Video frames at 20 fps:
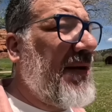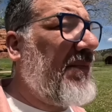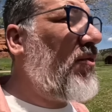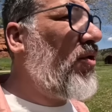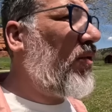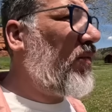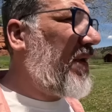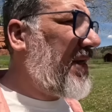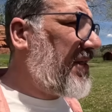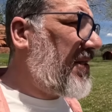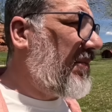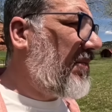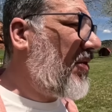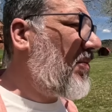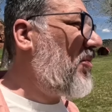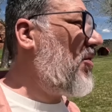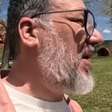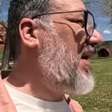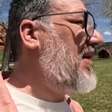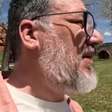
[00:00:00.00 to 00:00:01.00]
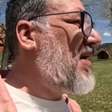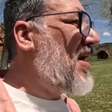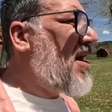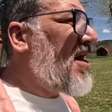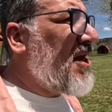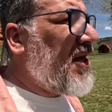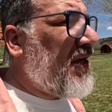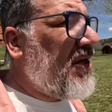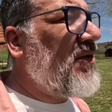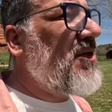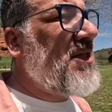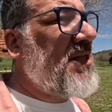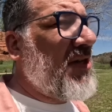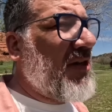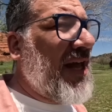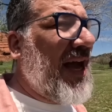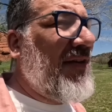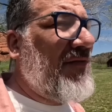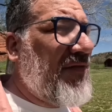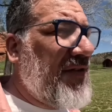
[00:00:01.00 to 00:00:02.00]
a more reasonable one, you'd
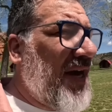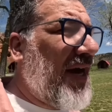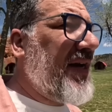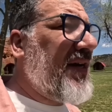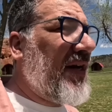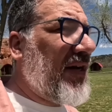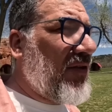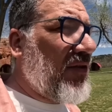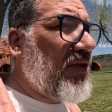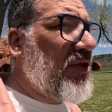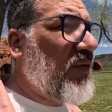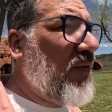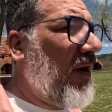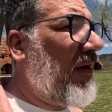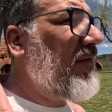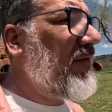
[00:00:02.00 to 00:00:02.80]
still have 900 square